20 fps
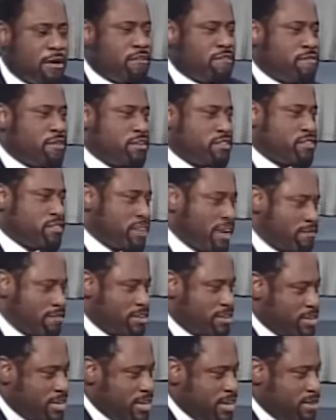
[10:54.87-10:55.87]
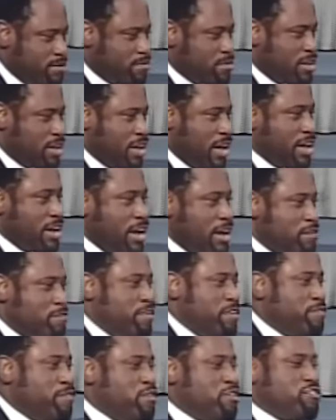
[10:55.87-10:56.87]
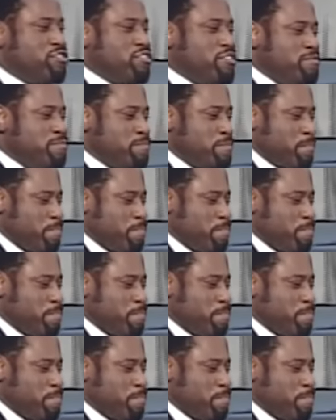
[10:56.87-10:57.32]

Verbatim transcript: Verse 17, NIV version.